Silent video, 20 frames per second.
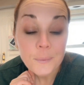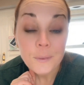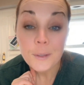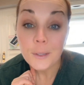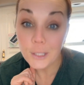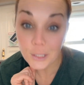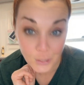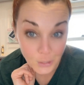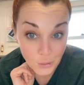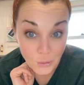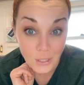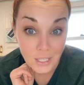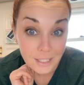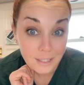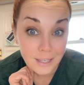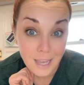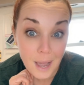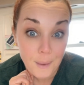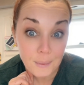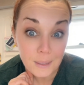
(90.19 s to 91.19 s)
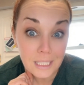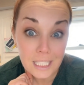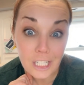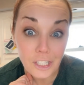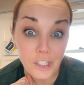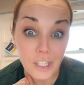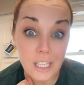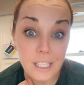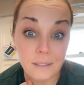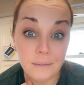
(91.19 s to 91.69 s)
to do this
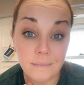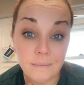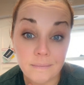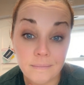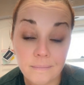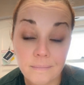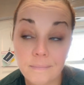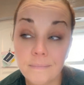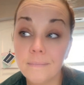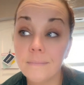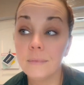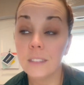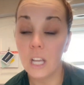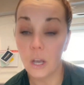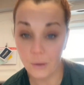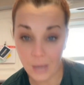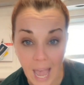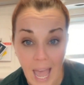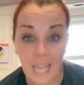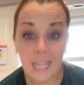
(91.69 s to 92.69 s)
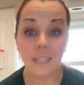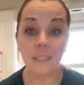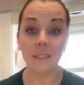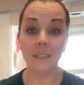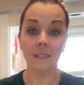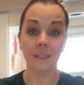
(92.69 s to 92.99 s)
competition. Okay.